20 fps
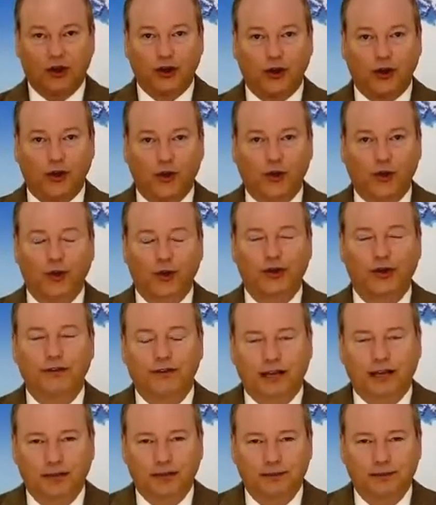nor
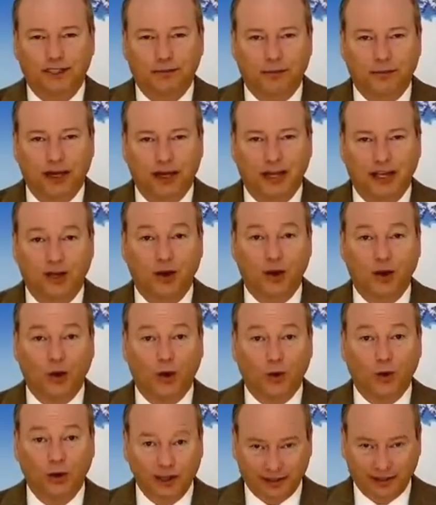develops the brain
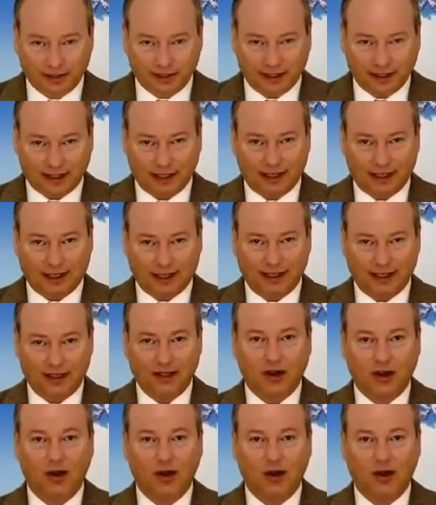holistically.